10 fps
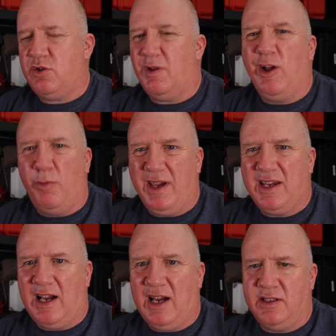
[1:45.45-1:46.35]
a little bit
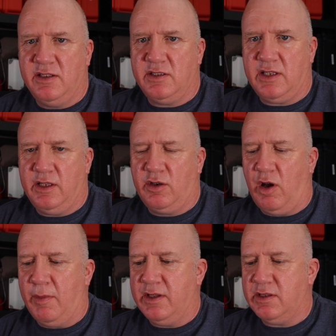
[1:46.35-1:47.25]
of guidance in the
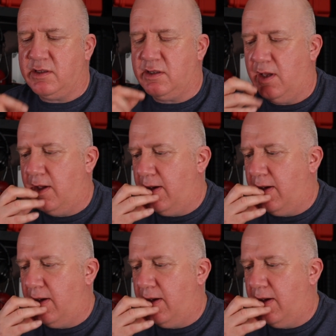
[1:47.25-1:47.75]
comments,